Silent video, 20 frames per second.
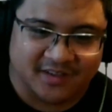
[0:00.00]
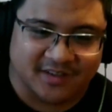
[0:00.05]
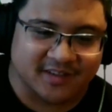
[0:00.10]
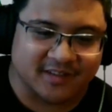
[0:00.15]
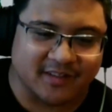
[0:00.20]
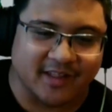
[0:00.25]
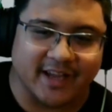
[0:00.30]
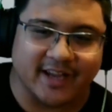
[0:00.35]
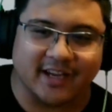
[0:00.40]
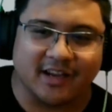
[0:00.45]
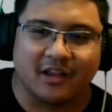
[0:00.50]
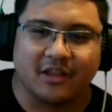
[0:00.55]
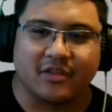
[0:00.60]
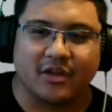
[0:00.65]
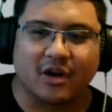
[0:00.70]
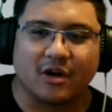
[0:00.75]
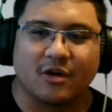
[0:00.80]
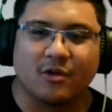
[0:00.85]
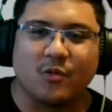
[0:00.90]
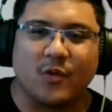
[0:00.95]
Like,
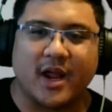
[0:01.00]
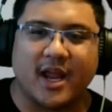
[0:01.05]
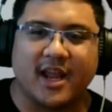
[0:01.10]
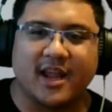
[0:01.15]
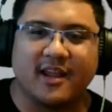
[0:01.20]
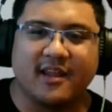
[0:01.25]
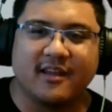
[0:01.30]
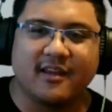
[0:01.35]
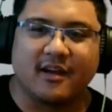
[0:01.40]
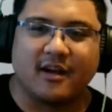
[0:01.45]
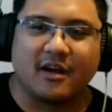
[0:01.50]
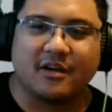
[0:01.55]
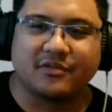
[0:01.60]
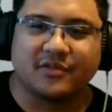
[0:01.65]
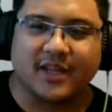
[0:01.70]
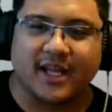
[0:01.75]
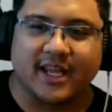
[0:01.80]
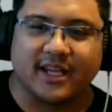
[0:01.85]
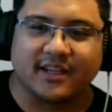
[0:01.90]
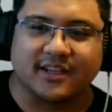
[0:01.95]
they're a way of
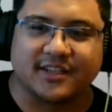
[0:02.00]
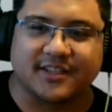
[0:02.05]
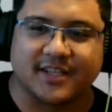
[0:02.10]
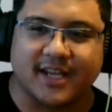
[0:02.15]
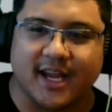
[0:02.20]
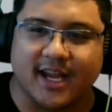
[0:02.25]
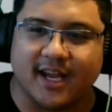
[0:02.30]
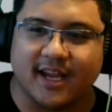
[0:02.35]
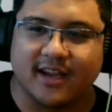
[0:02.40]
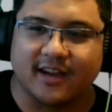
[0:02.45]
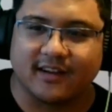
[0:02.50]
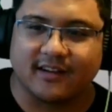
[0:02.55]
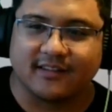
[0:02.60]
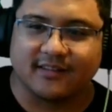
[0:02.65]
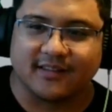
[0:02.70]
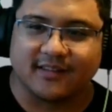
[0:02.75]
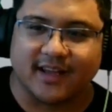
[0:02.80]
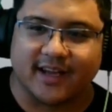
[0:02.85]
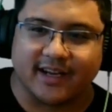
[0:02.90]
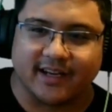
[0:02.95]
like saying
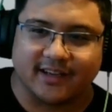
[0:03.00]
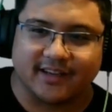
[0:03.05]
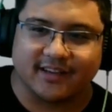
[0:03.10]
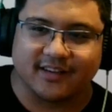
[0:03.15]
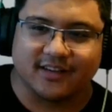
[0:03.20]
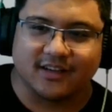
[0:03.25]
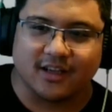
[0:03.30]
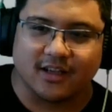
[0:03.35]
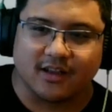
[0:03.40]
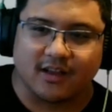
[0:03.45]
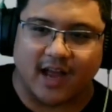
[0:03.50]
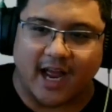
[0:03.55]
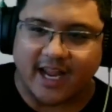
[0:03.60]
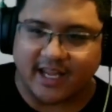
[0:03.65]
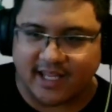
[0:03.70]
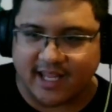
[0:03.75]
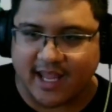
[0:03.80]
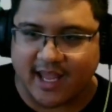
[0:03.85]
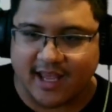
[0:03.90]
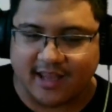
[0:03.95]
like, I
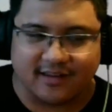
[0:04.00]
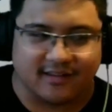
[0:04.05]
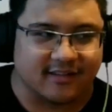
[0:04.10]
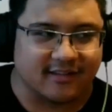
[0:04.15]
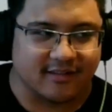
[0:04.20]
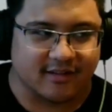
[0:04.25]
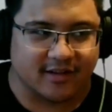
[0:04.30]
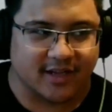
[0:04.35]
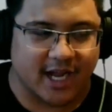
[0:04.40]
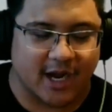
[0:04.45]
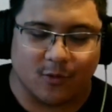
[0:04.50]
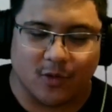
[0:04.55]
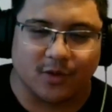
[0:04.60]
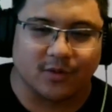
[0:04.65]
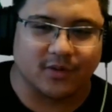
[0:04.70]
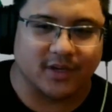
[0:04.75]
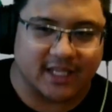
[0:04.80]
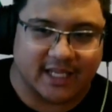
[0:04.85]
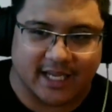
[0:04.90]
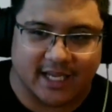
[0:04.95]
can't. I
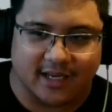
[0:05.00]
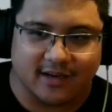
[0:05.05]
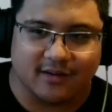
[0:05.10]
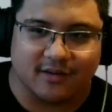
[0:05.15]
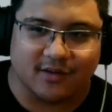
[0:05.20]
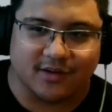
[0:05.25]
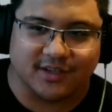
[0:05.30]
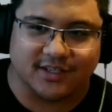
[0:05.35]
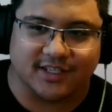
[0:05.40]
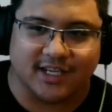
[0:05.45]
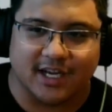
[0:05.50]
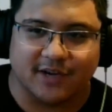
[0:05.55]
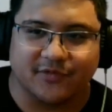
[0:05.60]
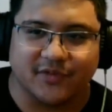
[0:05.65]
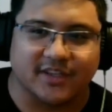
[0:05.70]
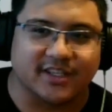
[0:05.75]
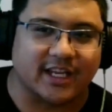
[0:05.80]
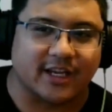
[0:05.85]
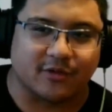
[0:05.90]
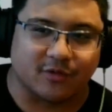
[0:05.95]
won't eat or stuff
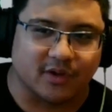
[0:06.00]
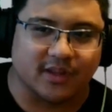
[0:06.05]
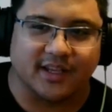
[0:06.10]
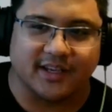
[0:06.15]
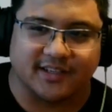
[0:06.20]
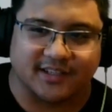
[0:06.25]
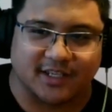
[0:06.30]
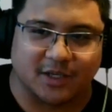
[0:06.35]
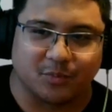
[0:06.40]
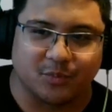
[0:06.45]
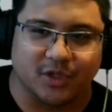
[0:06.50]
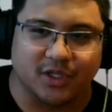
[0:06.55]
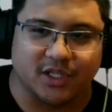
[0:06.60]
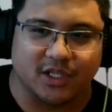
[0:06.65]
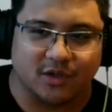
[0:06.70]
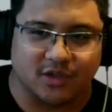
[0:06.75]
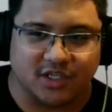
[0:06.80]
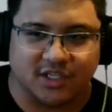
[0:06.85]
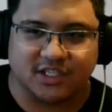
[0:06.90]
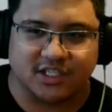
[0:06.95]
is like really simple. You
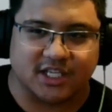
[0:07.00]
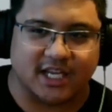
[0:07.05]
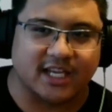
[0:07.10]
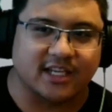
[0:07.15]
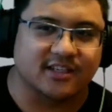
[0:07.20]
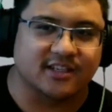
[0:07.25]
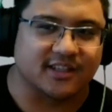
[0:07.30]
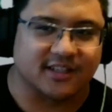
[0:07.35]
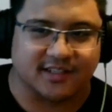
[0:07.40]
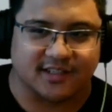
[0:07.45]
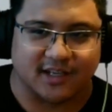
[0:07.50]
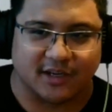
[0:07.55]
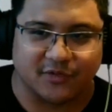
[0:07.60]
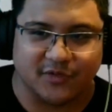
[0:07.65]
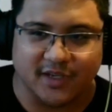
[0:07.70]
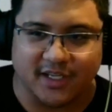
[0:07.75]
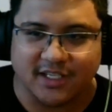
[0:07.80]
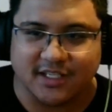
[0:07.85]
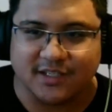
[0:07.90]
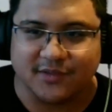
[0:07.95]
just change the
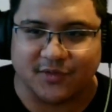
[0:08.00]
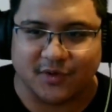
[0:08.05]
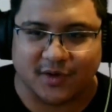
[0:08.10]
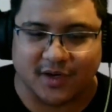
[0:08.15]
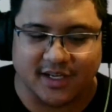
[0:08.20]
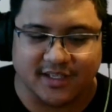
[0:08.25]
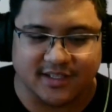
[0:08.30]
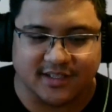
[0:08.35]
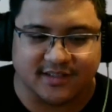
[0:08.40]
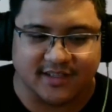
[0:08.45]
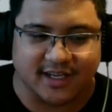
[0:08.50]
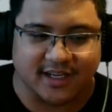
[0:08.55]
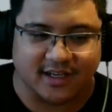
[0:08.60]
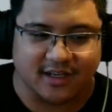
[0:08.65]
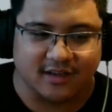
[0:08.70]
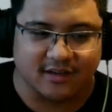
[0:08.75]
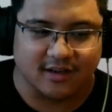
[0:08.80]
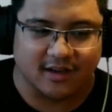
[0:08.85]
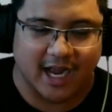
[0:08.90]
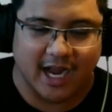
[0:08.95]
suffix. For us, it's like,
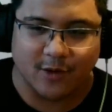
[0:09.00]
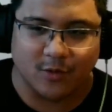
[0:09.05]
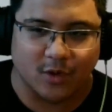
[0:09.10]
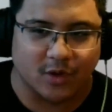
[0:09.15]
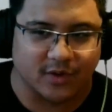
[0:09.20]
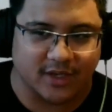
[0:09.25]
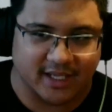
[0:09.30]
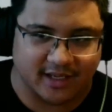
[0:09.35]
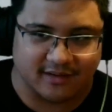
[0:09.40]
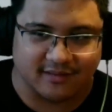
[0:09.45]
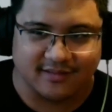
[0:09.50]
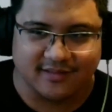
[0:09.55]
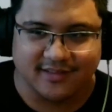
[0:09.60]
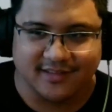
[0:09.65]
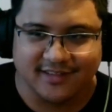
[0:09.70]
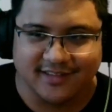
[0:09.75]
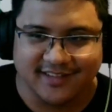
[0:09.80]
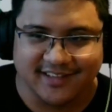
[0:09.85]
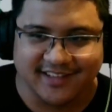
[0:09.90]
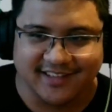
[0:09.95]
I won't eat.
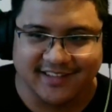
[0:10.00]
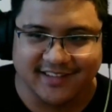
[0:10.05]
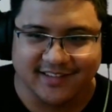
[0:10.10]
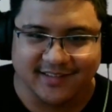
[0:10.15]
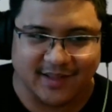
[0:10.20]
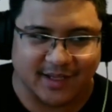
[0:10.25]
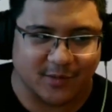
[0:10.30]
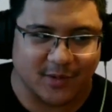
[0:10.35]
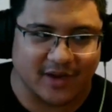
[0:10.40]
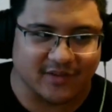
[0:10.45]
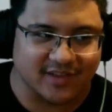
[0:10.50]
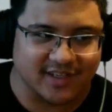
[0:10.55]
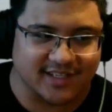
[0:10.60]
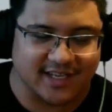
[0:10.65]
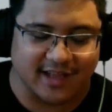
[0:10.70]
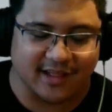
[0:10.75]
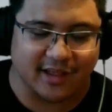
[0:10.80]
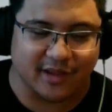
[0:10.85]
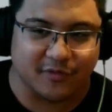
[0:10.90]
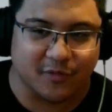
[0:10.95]
Like, we have to say
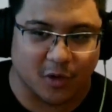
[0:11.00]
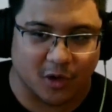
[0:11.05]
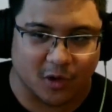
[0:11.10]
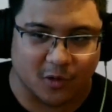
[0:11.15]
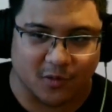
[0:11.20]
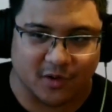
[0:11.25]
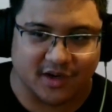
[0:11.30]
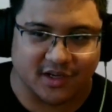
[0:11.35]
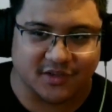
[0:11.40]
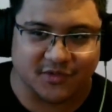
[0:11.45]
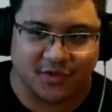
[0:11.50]
like four words.